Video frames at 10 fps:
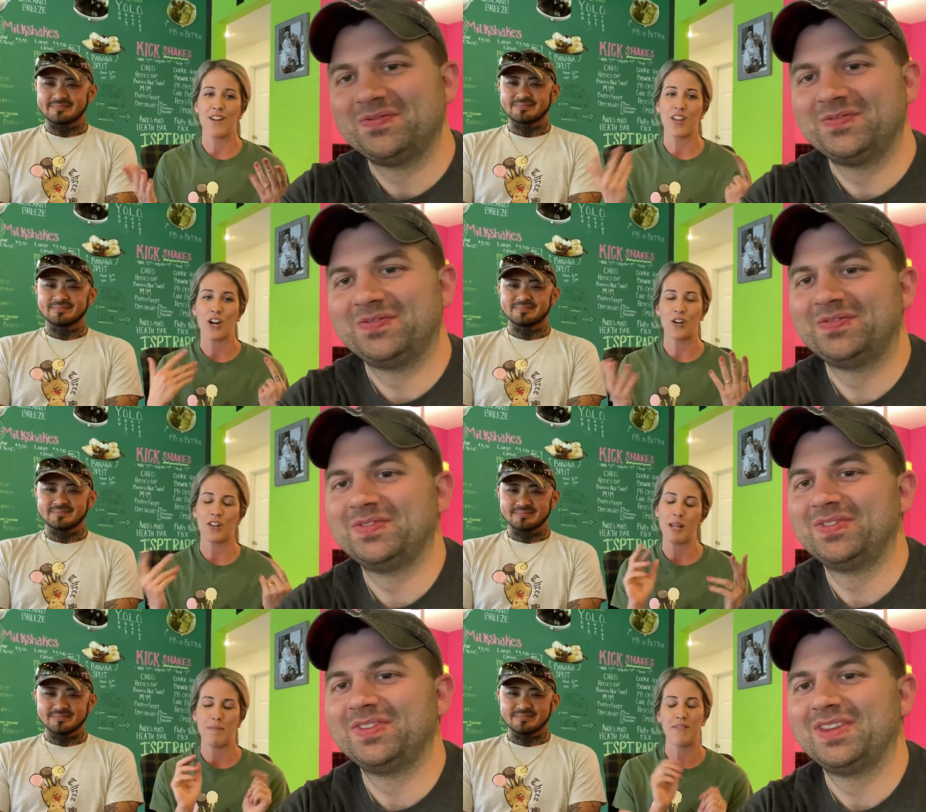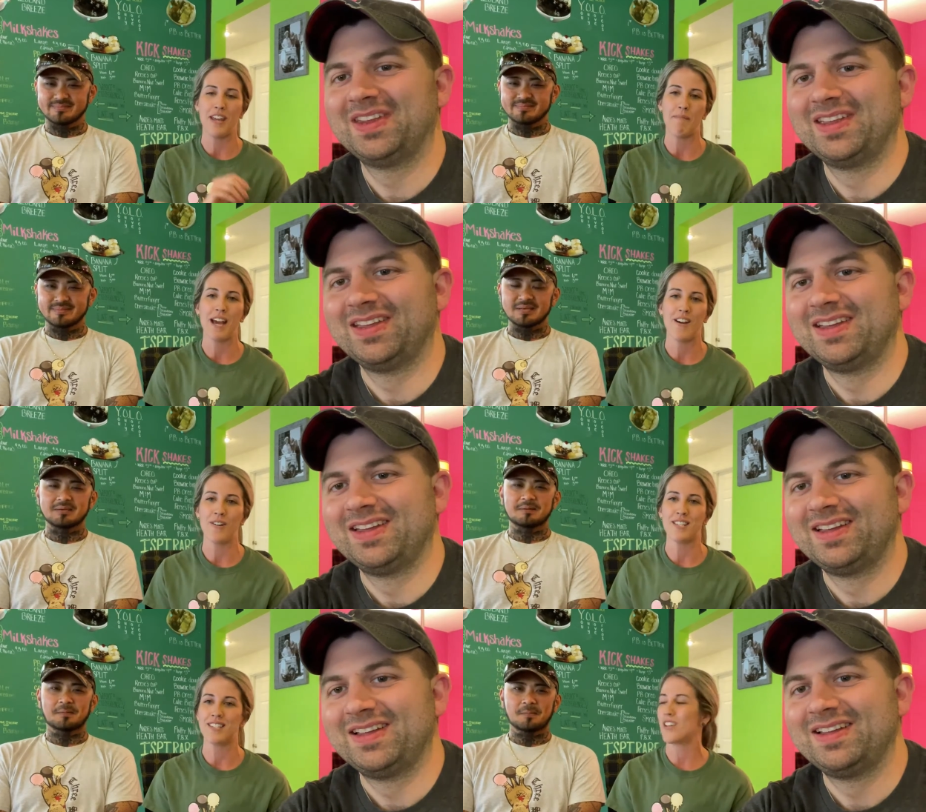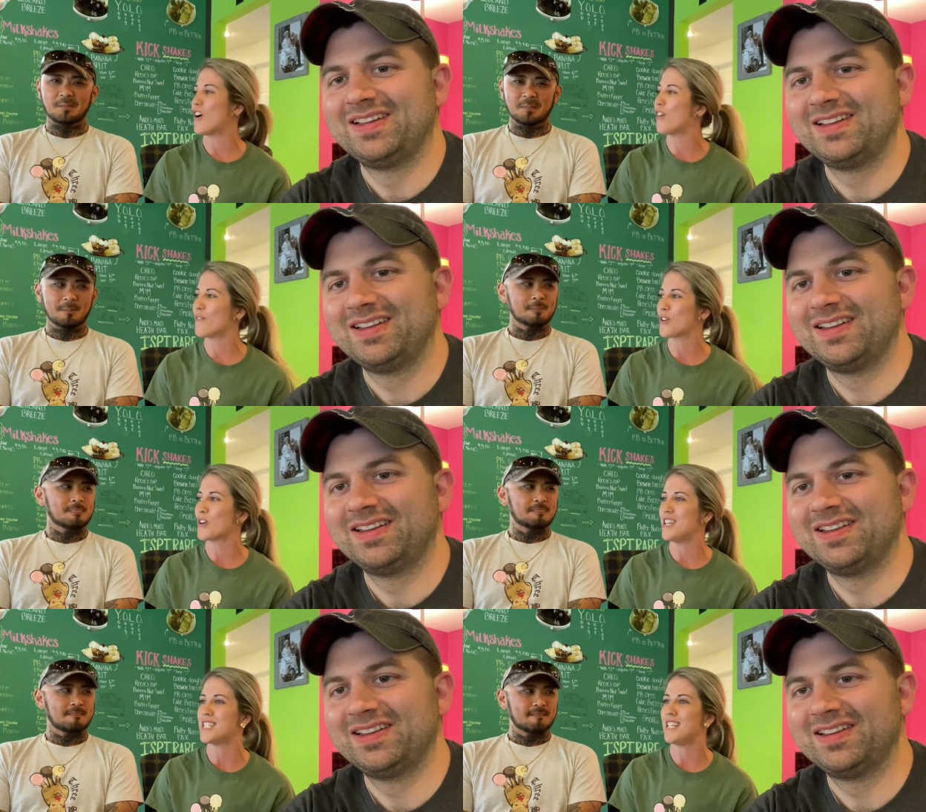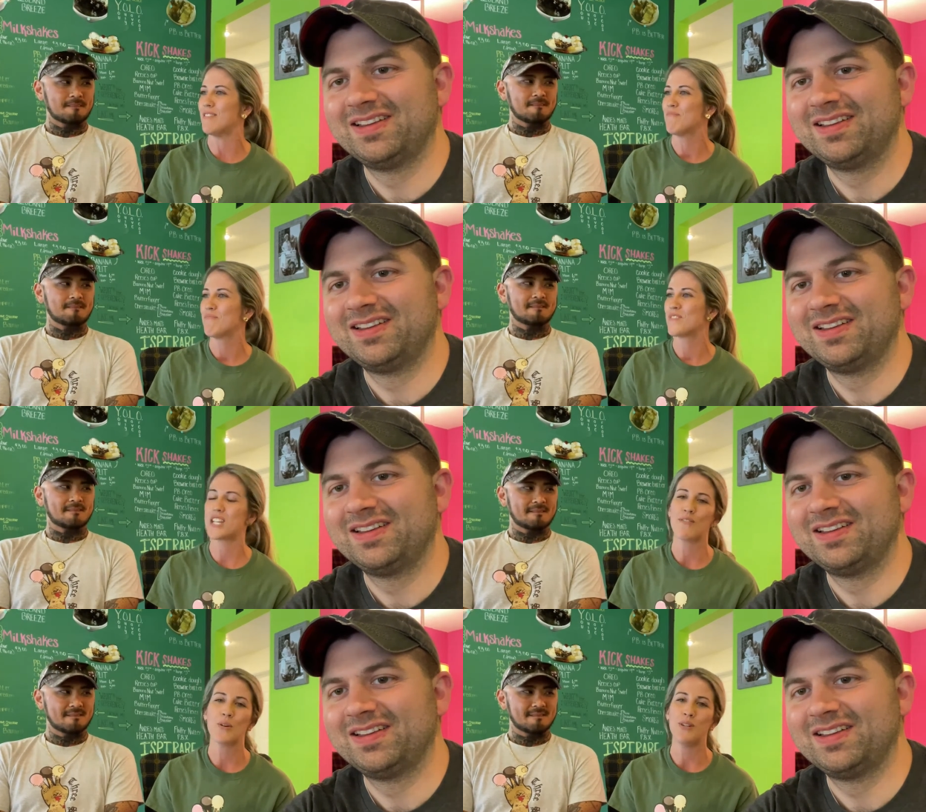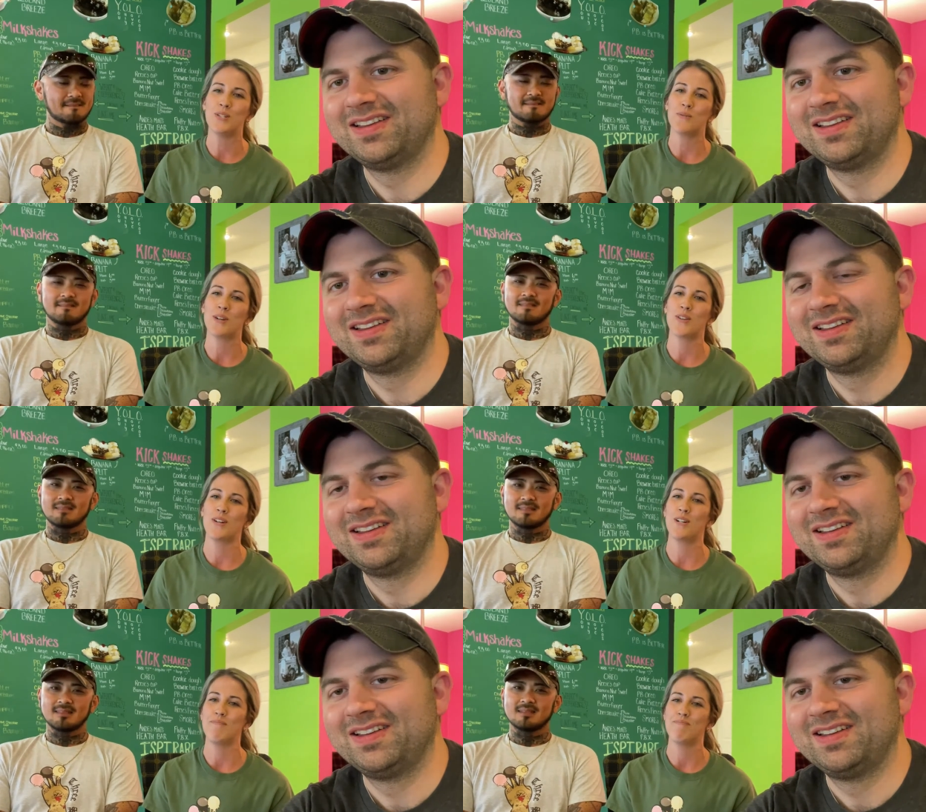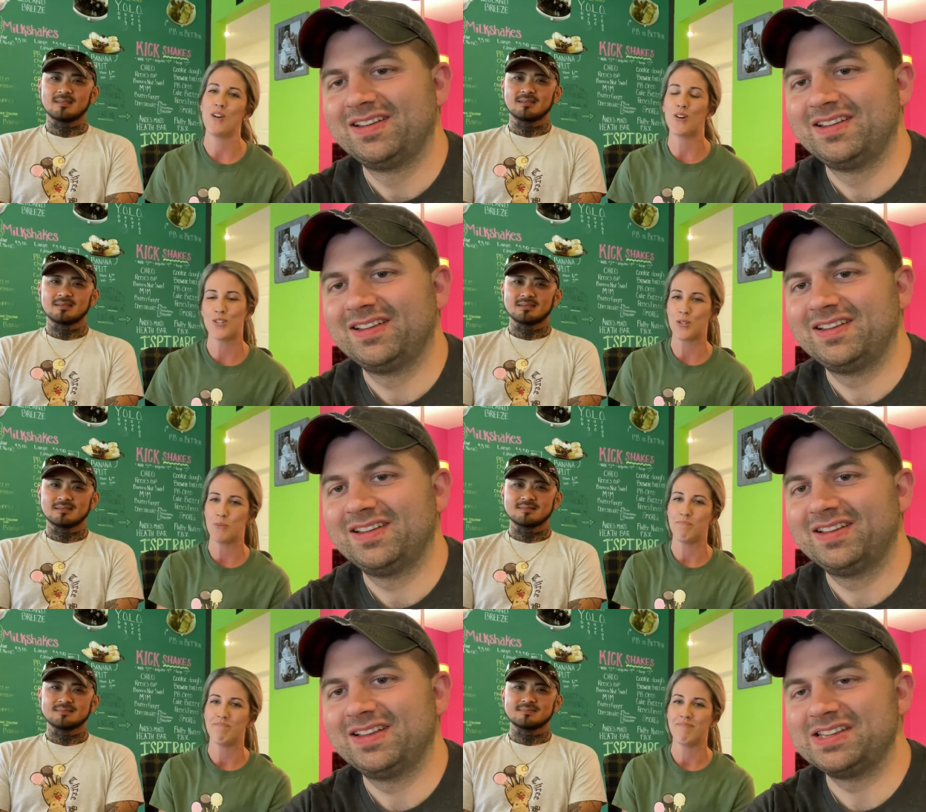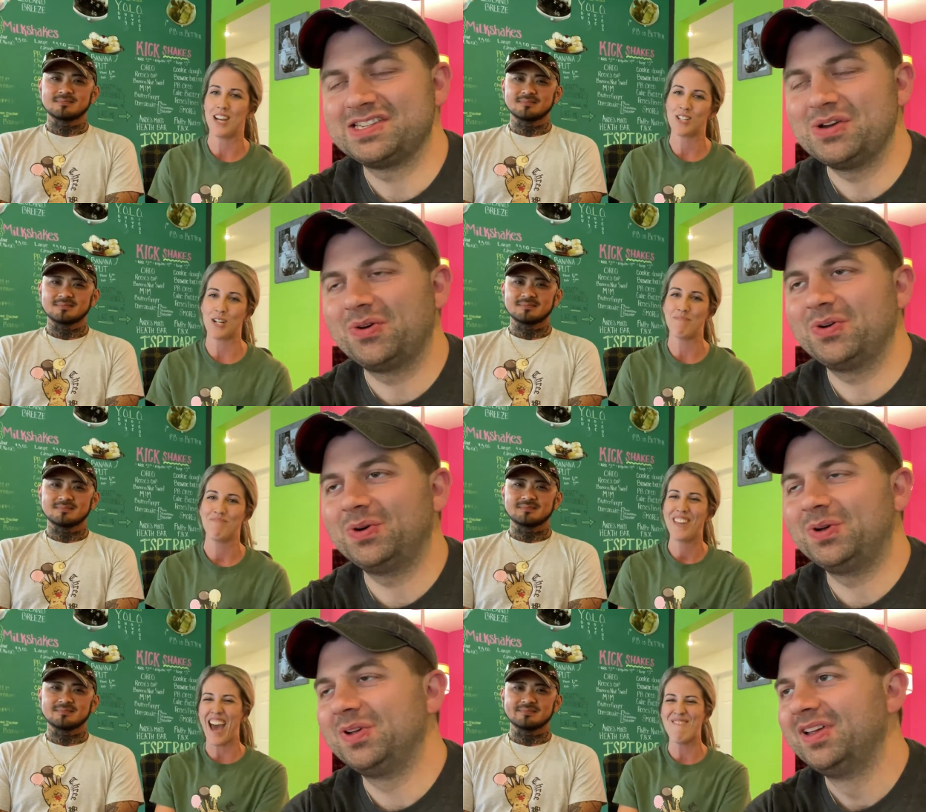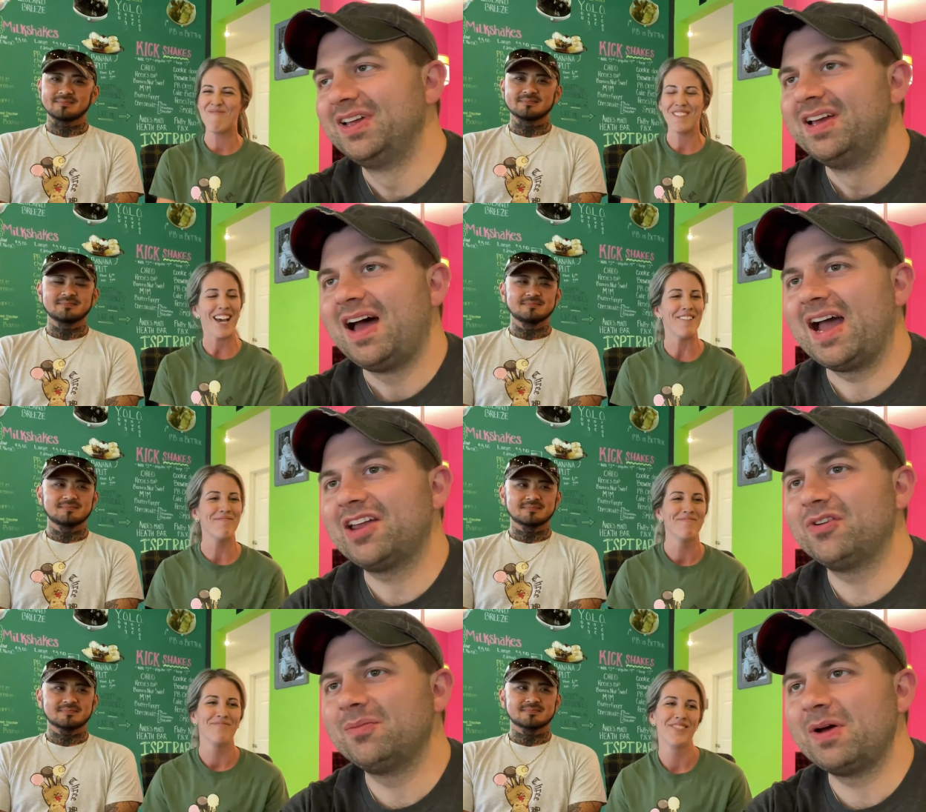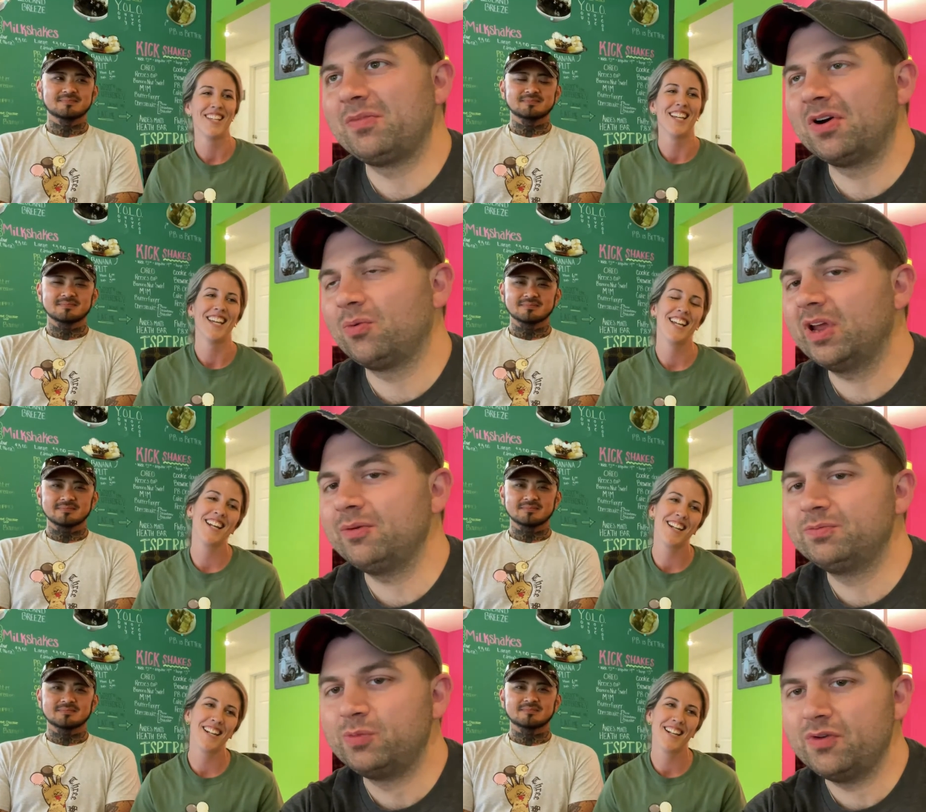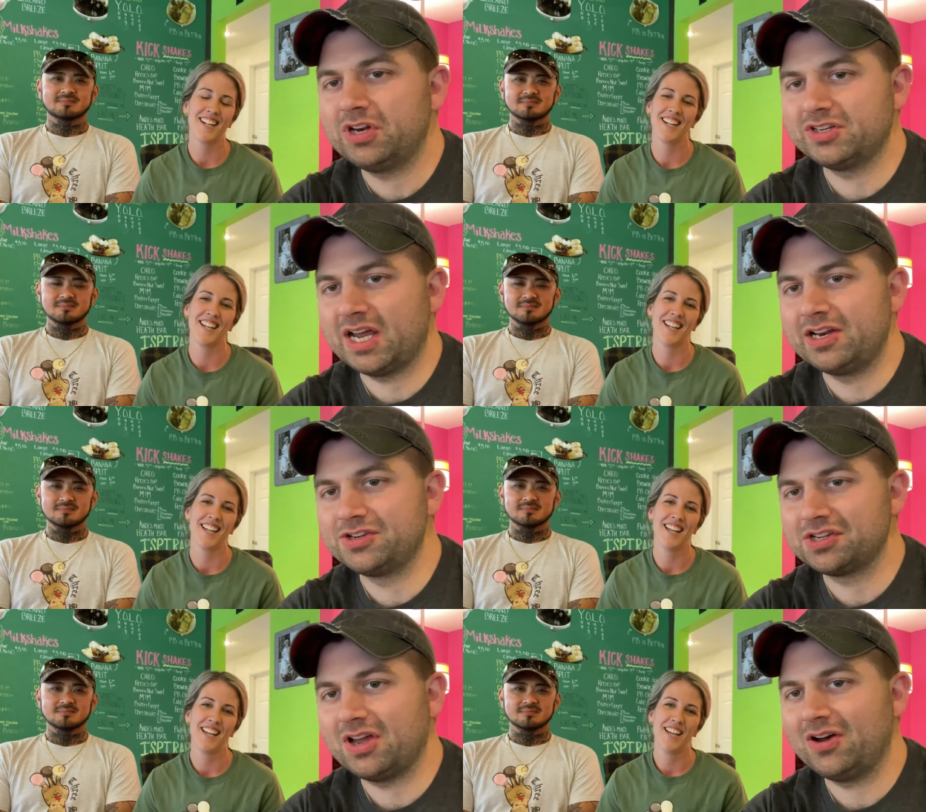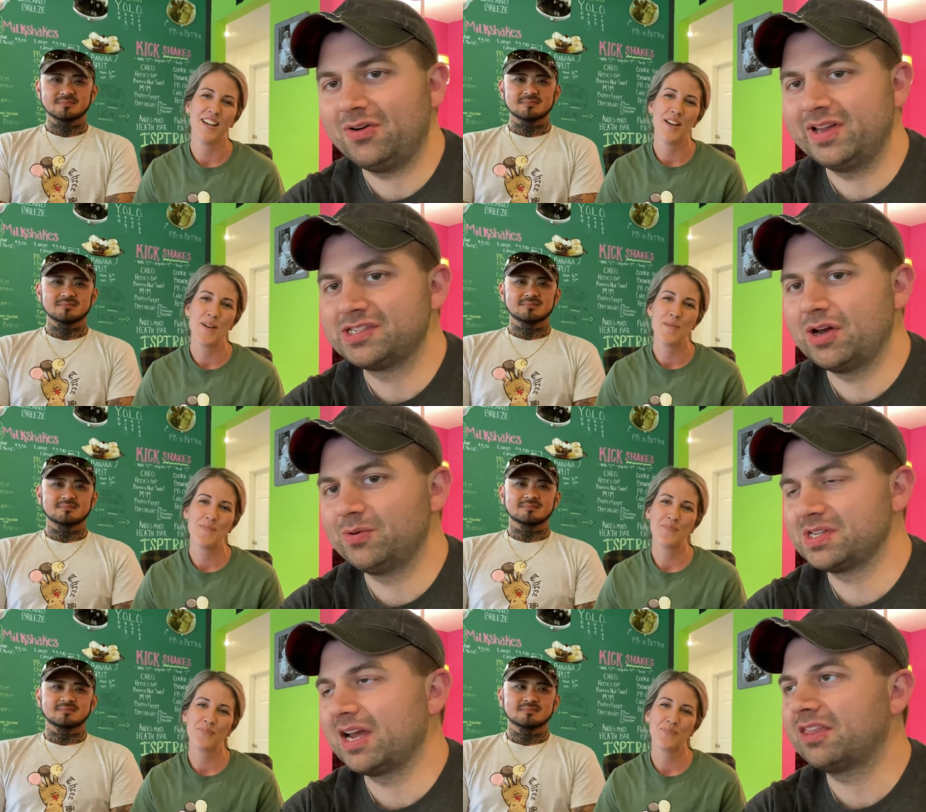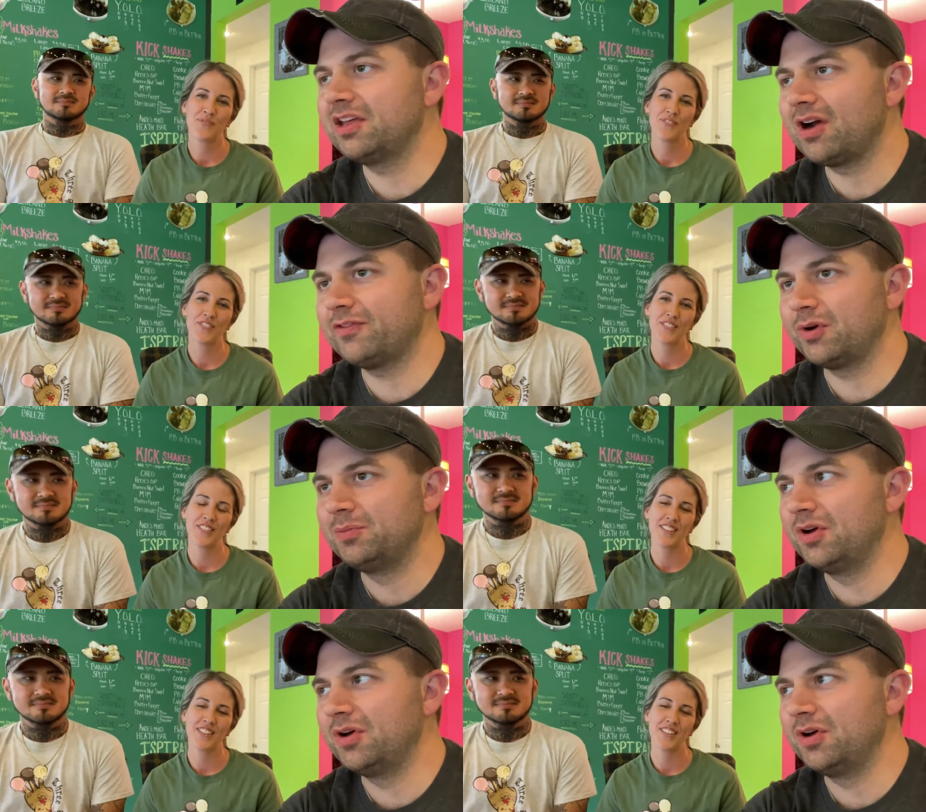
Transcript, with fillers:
Speaker 1: of like our claim to fame now yeah. is all of the crazy stuff that we do with our hard scoop.
Speaker 2: That's so cream. cool. Yeah. yeah. I can remember we moved here 10 years ago, and so it was like the year after we